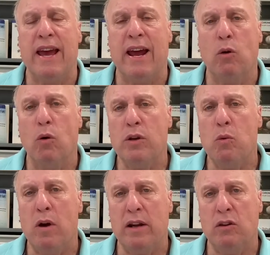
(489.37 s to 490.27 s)
and all
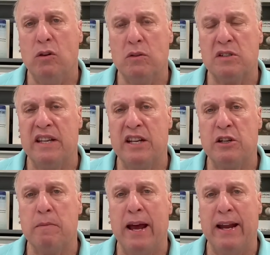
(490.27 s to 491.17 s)
you want to do is teach
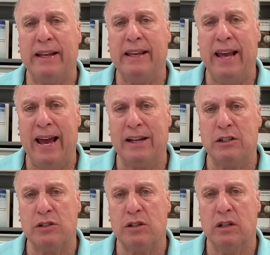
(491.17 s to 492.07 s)
them how to
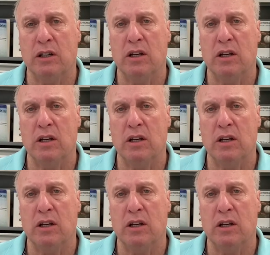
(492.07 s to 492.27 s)
catch,